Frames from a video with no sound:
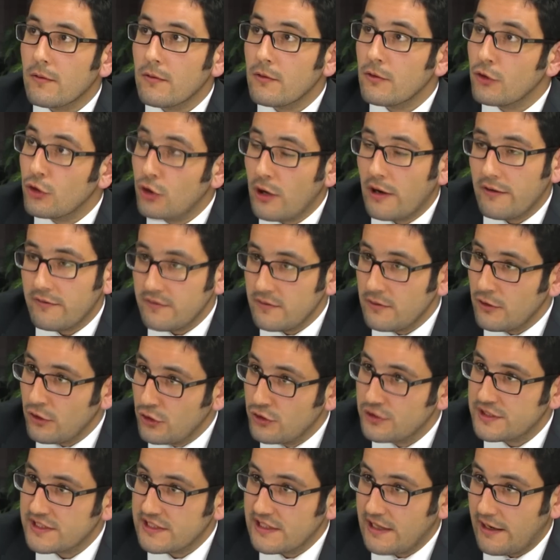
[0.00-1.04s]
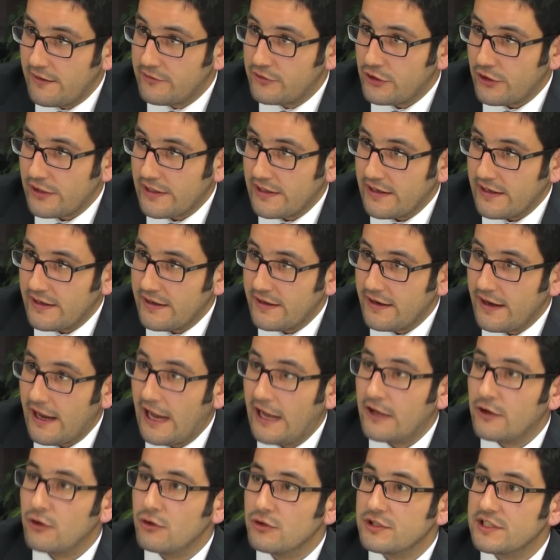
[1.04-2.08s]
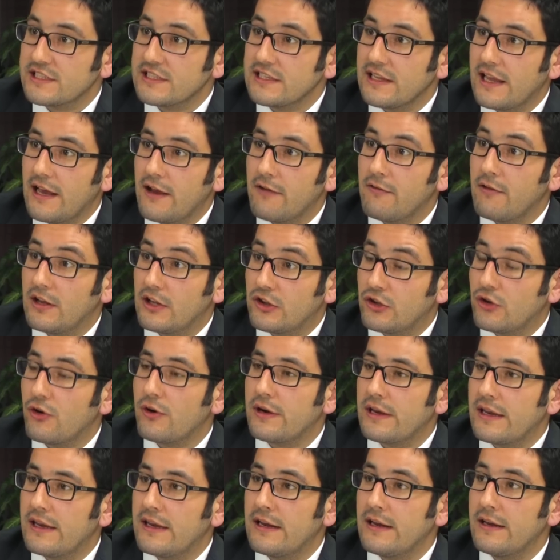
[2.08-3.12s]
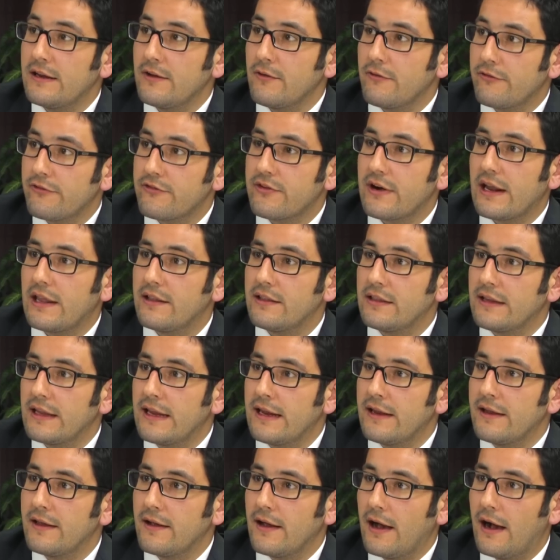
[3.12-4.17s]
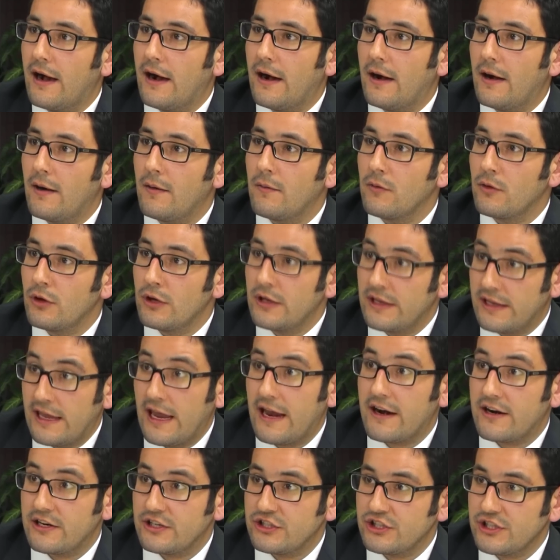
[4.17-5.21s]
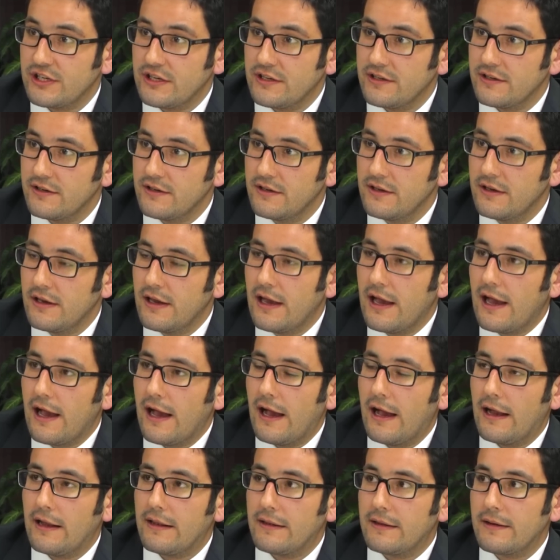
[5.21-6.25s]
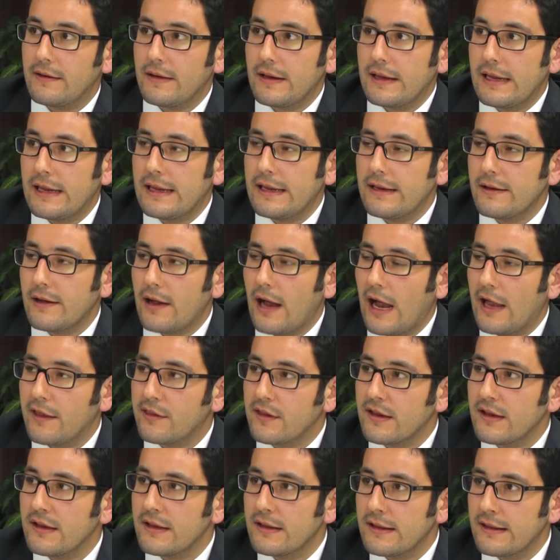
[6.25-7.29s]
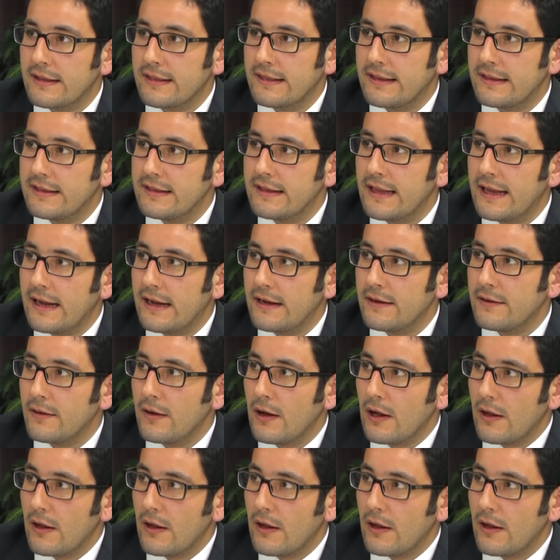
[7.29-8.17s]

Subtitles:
you still have Turkey, and you still have a Turkey-friendly KRG, and I think the